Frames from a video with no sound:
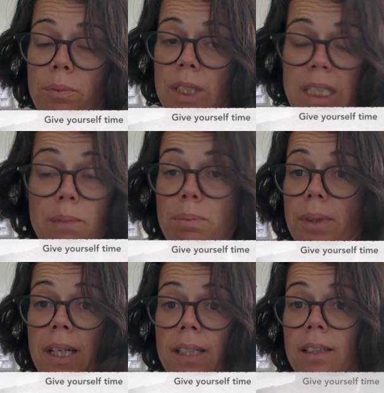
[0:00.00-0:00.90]

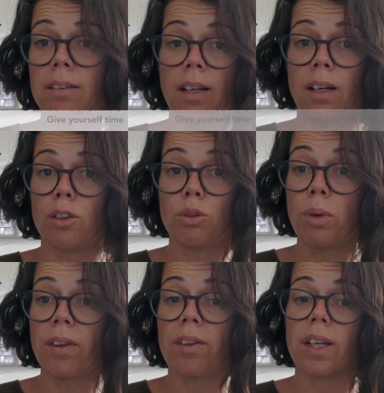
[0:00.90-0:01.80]
sleep and
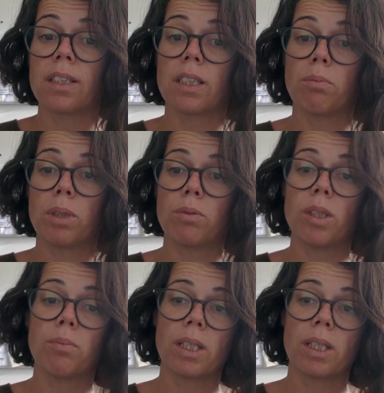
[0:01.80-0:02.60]
do other things in between,